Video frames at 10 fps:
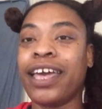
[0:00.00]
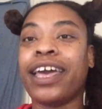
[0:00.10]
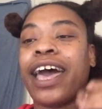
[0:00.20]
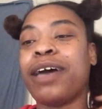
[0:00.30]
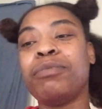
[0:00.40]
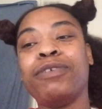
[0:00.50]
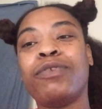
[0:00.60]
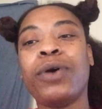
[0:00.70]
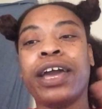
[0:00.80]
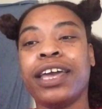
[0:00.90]
And
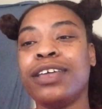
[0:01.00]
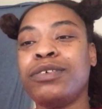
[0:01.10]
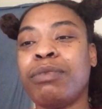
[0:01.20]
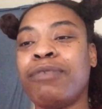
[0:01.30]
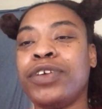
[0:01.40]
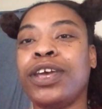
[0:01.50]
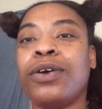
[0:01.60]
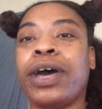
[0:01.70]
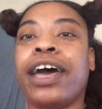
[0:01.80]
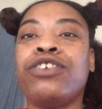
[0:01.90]
before I get into my video,
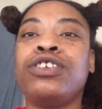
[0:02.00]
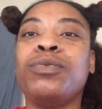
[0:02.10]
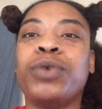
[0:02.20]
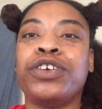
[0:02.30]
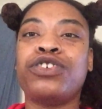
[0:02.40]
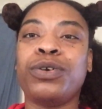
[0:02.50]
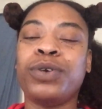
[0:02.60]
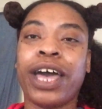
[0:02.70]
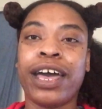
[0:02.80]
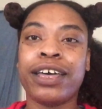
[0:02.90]
I actually want to
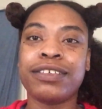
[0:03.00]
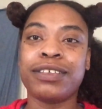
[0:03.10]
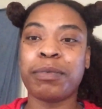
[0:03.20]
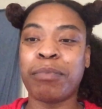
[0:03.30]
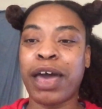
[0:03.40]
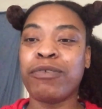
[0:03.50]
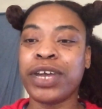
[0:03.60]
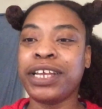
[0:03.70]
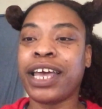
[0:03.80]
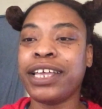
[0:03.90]
show you guys my
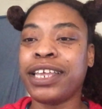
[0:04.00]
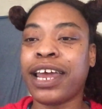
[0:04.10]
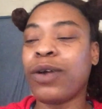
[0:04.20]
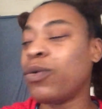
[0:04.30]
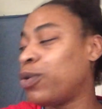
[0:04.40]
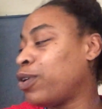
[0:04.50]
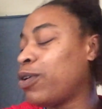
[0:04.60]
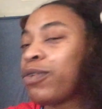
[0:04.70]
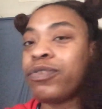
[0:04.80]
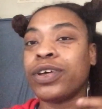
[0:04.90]
ring light that I
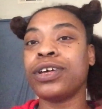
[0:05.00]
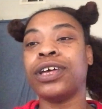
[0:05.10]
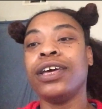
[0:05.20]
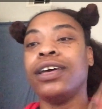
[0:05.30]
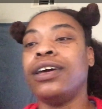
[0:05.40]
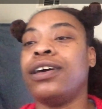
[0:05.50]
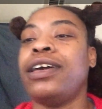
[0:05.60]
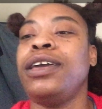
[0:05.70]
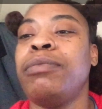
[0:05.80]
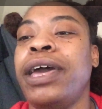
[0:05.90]
ordered off of
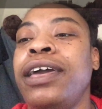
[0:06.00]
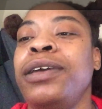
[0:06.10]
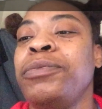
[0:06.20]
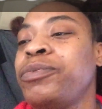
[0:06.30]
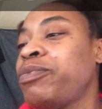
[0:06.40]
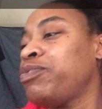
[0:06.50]
eBay.